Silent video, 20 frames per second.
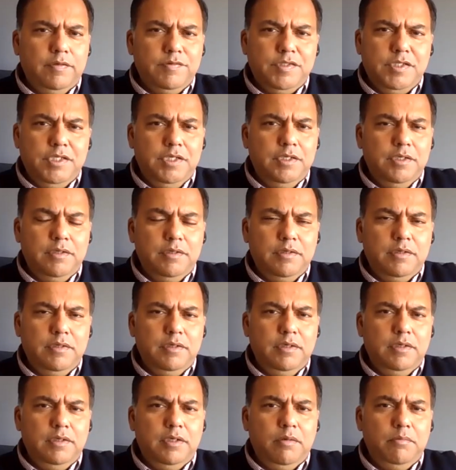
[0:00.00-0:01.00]
we've seen
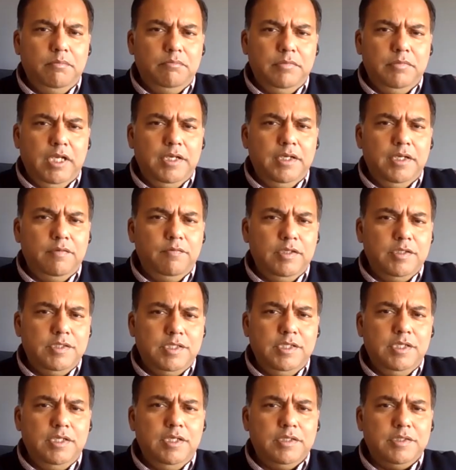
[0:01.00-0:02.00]
uh, now lending. will
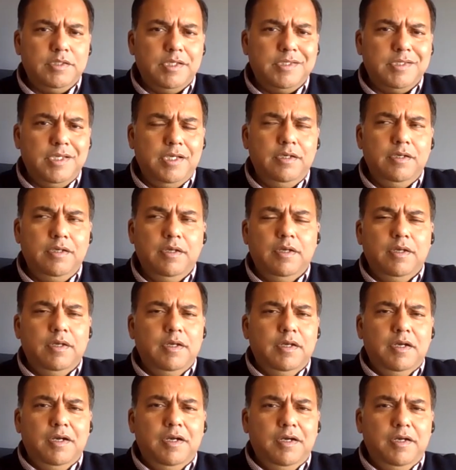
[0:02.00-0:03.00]
see, as I said,
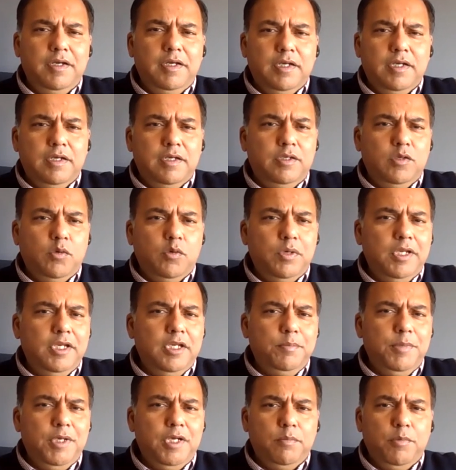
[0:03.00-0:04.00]
uh, it'll totally
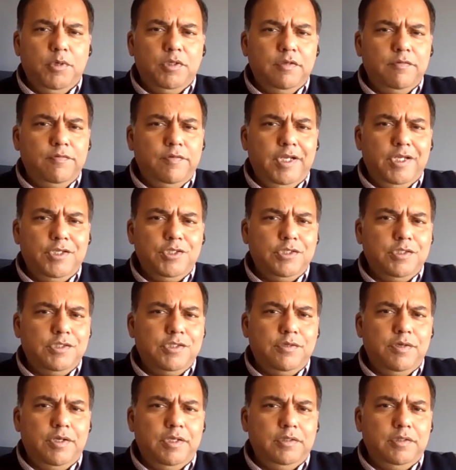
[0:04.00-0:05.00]
depend upon the financial
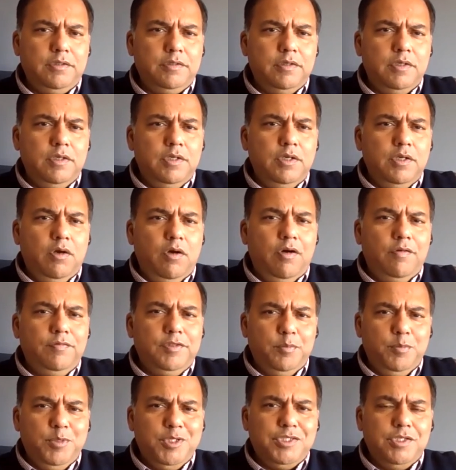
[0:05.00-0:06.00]
strength
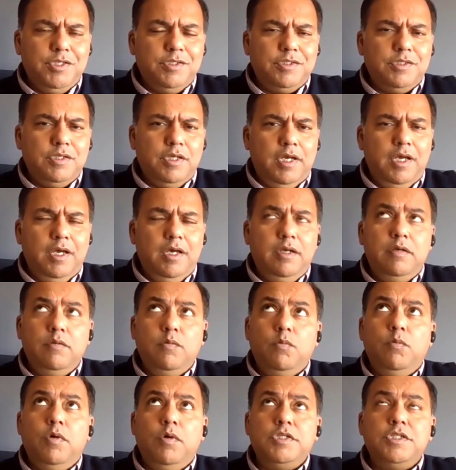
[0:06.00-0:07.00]
of the business and
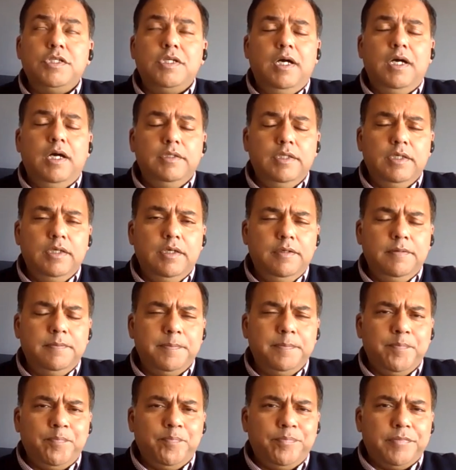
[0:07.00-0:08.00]
what other
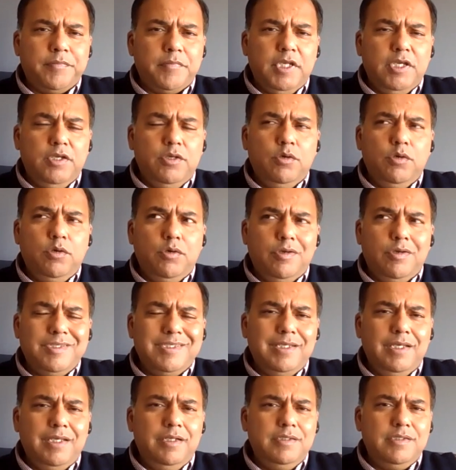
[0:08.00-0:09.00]
you know
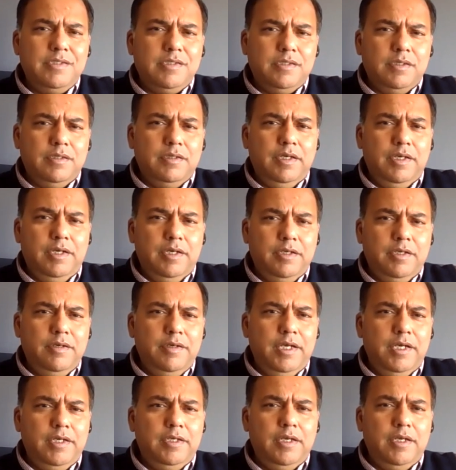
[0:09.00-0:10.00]
cross sells can it
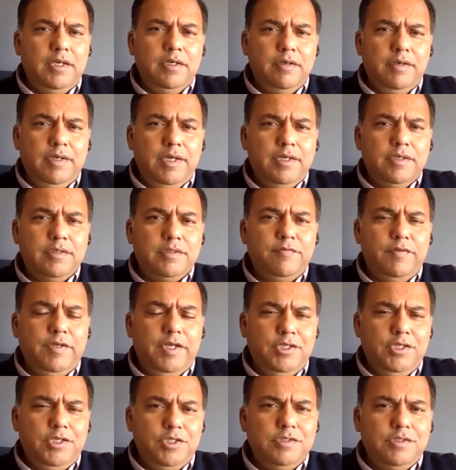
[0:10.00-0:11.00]
create can it create a
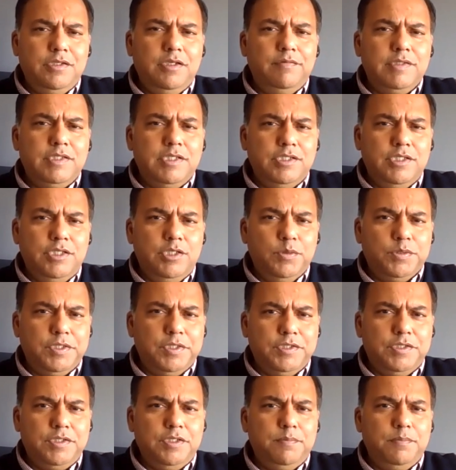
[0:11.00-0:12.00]
financial services
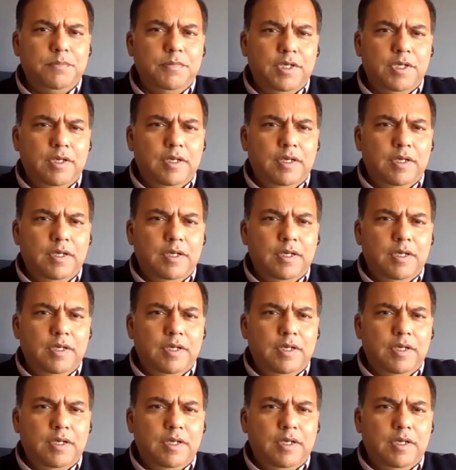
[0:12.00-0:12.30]
ecosystem